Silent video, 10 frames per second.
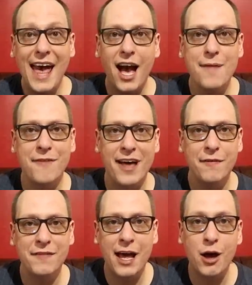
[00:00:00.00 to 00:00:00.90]
Hey, I'm Fight
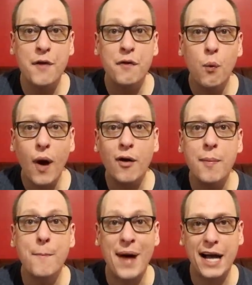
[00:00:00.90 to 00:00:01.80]
the Flat Earth.
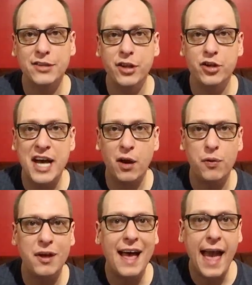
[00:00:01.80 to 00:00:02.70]
Welcome back to the
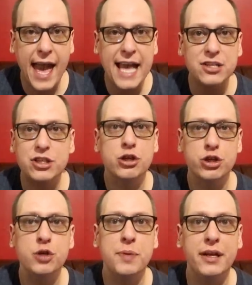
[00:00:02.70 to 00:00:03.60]
channel that hates
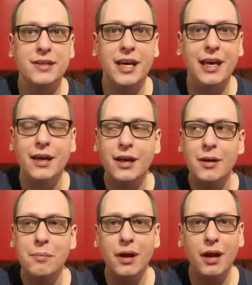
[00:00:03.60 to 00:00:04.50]
stupidity,
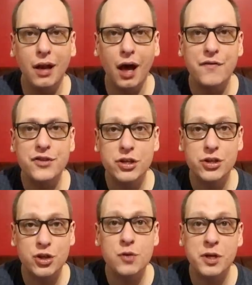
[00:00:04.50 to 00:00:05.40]
but loves the
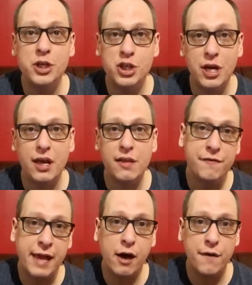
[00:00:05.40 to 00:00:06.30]
stupid shit the
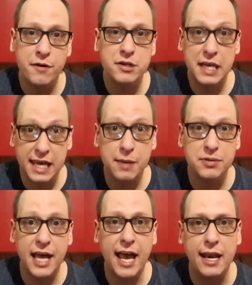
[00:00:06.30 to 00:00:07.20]
Flat Earthers
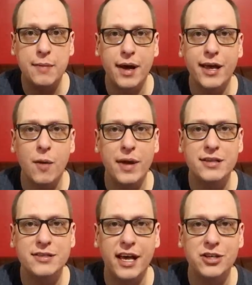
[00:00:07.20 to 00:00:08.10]
keep saying in my
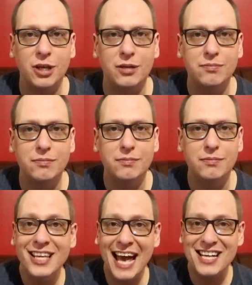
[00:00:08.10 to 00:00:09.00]
comments section.
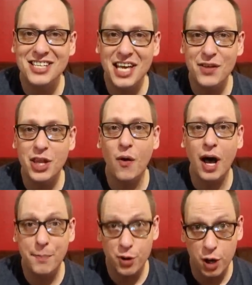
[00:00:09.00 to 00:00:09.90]
Yes, even though
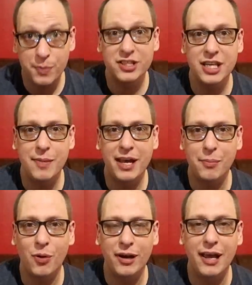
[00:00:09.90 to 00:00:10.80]
I purposely made
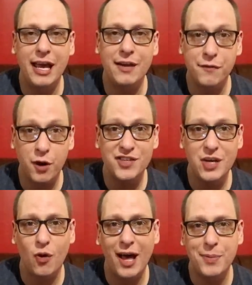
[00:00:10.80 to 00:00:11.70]
a point in Flerfs
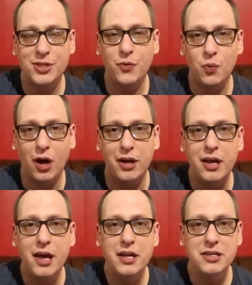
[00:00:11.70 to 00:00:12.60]
Say What episode
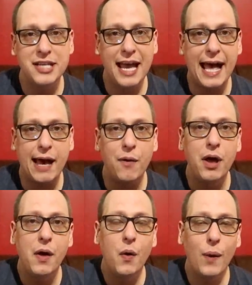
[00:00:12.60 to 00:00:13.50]
1 to say how
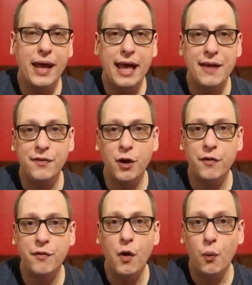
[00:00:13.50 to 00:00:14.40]
when a
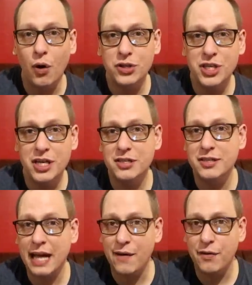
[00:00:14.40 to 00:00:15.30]
Flerf watches,
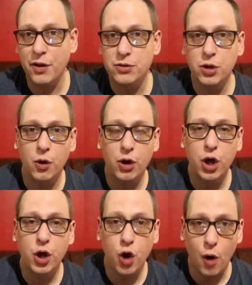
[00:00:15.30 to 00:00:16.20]
downvotes,
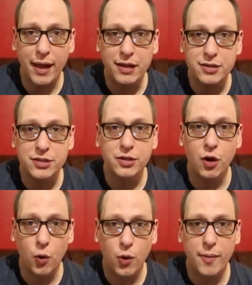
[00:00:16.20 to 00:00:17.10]
or comments
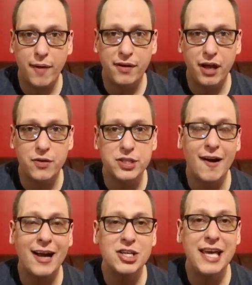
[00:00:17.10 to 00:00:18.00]
on one of my videos,
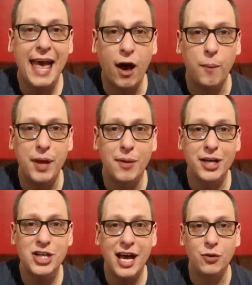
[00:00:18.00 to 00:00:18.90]
they're actually helping
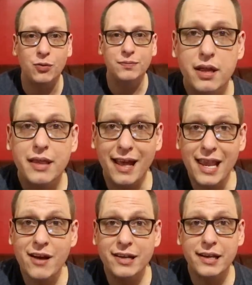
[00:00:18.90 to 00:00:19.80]
my channel. They
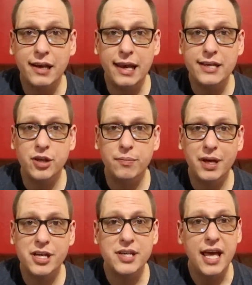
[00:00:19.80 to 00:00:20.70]
clearly didn't listen
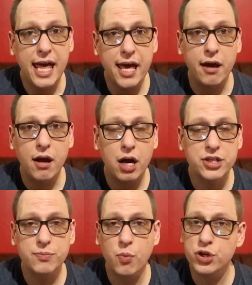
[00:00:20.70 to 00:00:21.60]
because here are
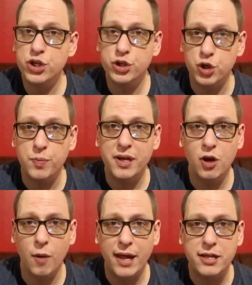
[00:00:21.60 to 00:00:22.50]
some more stupid
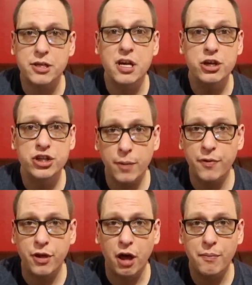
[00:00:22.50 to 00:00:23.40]
comments. Some
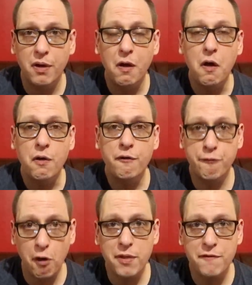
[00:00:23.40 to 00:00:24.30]
of them
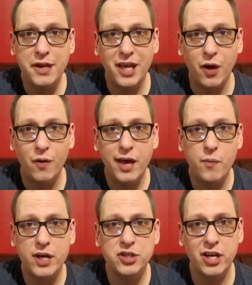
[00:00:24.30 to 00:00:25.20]
from the video
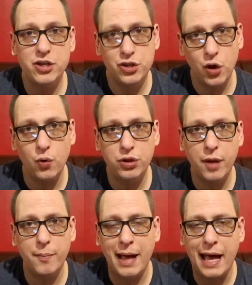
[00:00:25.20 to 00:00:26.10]
in which I told
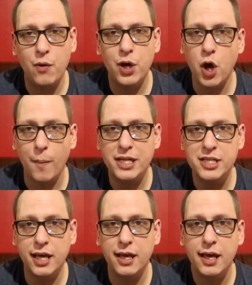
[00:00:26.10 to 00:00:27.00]
them how
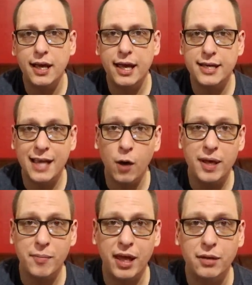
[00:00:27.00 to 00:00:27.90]
commenting is
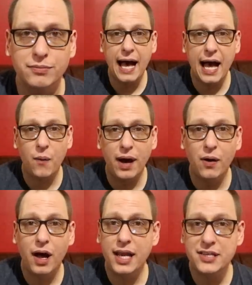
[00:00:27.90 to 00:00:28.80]
helping me. Ah
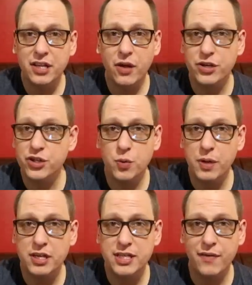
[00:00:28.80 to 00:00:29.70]
well, at least I know the
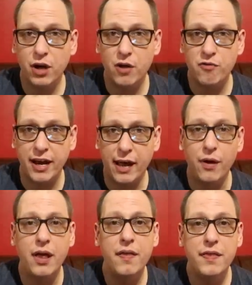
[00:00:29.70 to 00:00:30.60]
stupid is never going to run
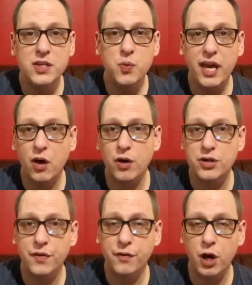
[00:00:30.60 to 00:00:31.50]
out. This week,
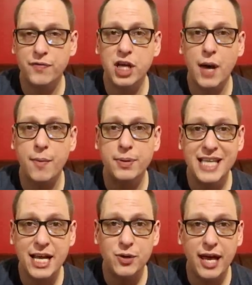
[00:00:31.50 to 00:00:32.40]
according to Flerfs, I'm a
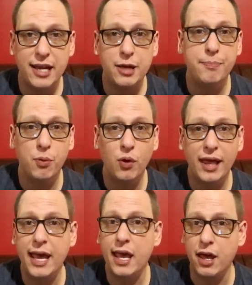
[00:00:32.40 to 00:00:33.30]
potato-headed,
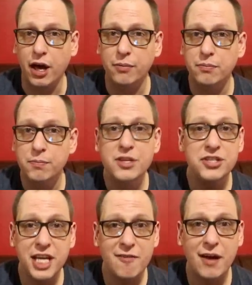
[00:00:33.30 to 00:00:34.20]
ball-licking cunt.
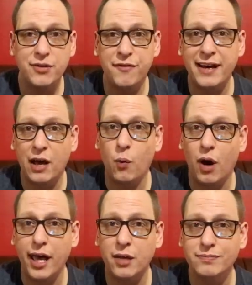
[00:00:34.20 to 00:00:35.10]
Stick around to find out
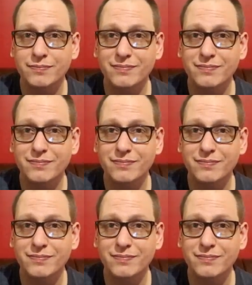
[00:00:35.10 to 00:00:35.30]
why.